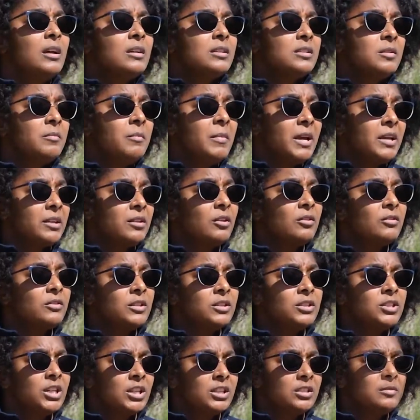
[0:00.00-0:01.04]
to make those
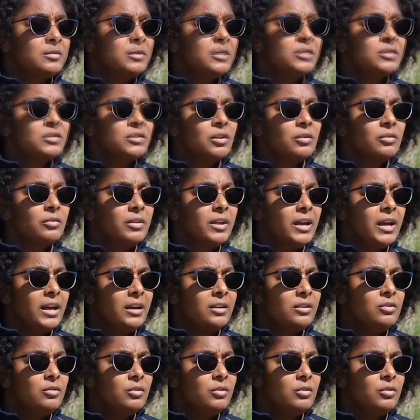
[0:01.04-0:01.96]
adjustments so that